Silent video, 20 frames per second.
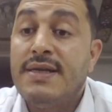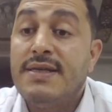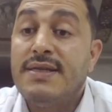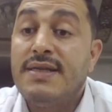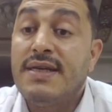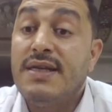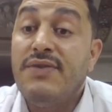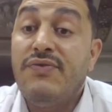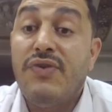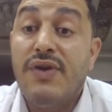
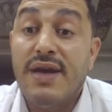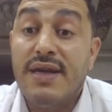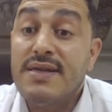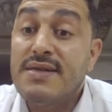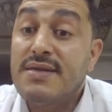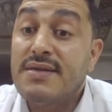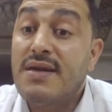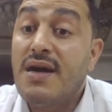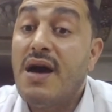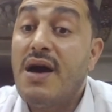
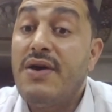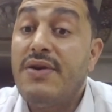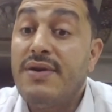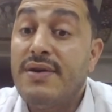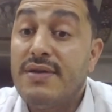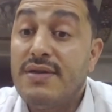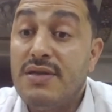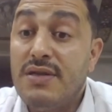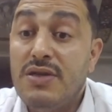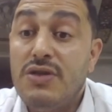Significant
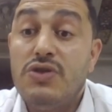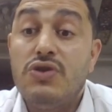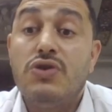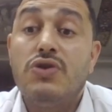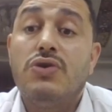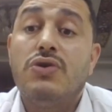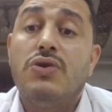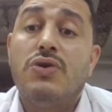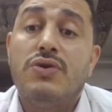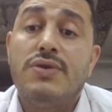scarring,
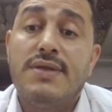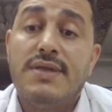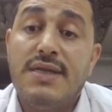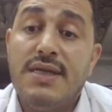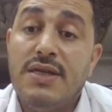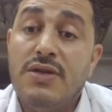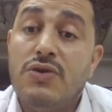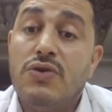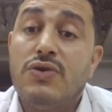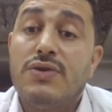tissue,
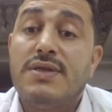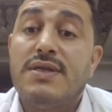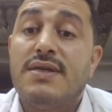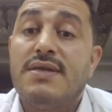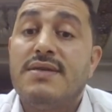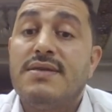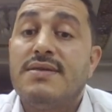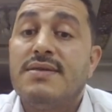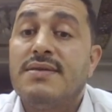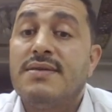
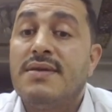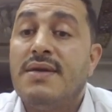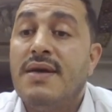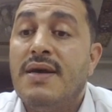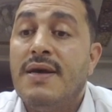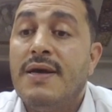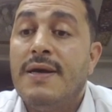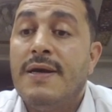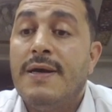stenosis.